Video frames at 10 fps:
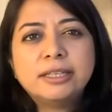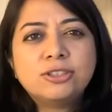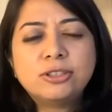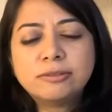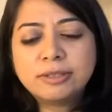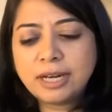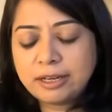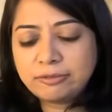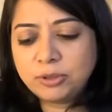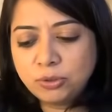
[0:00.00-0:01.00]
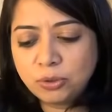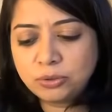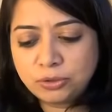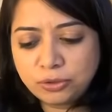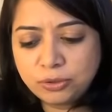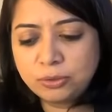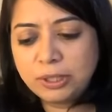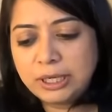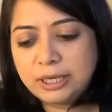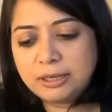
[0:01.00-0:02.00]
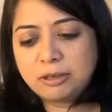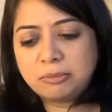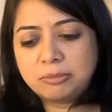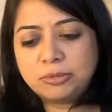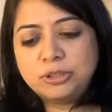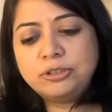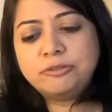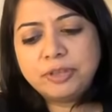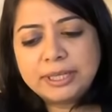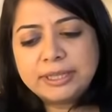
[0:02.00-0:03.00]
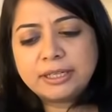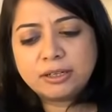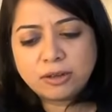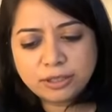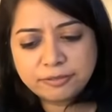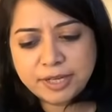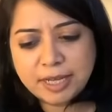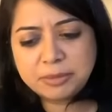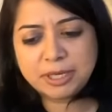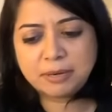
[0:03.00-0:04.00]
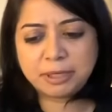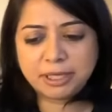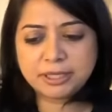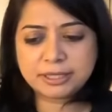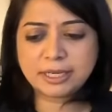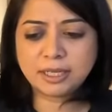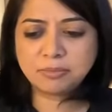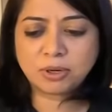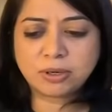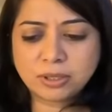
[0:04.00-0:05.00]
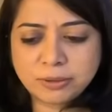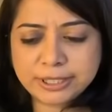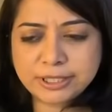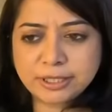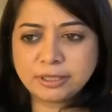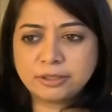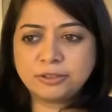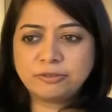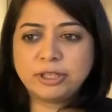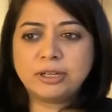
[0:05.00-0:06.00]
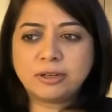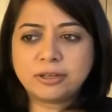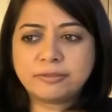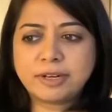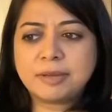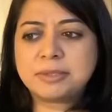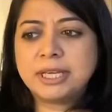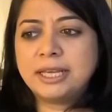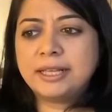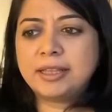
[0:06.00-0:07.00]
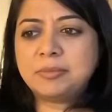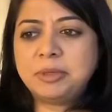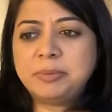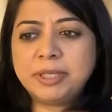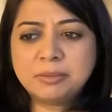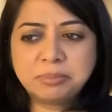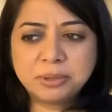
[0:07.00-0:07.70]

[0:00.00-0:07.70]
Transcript: These children have to go through. Do you feel that a lot of times, and I'm making a slightly broader question here, do you feel a lot of times the people in